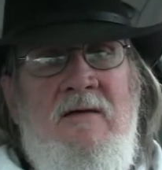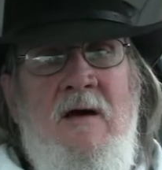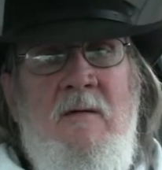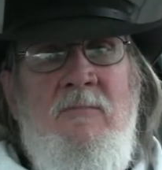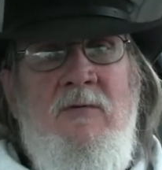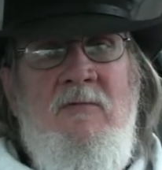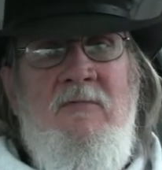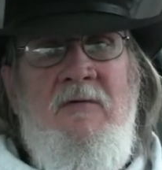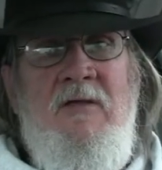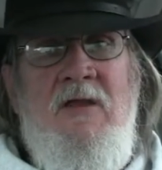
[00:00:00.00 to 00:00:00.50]

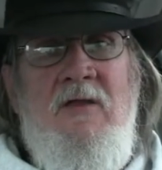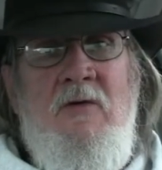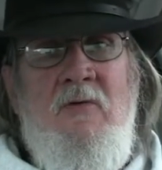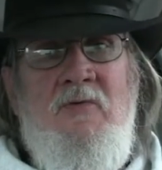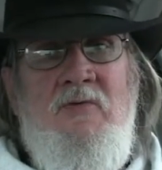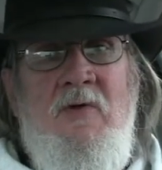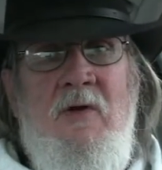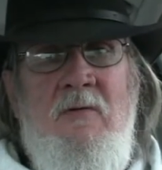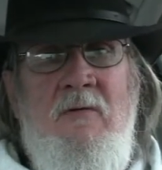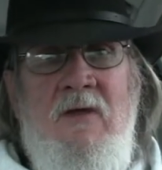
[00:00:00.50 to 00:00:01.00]
couple
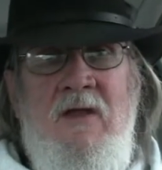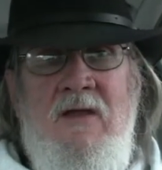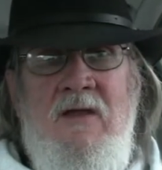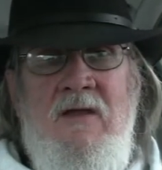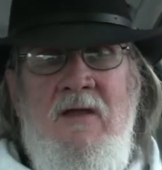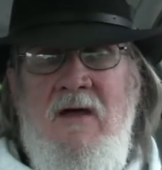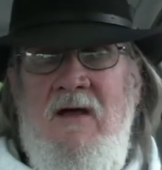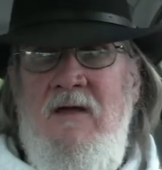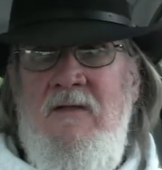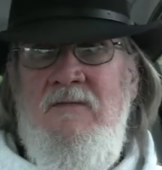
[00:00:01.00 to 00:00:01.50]
videos
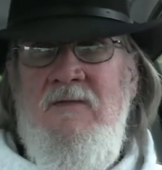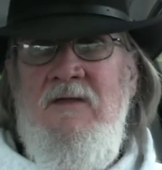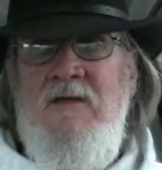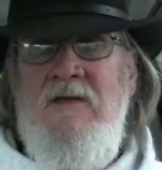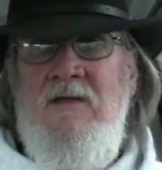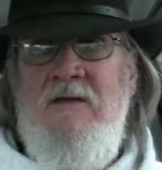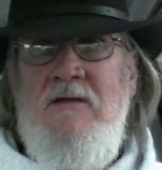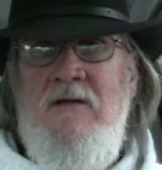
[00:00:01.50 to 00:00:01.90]
already on the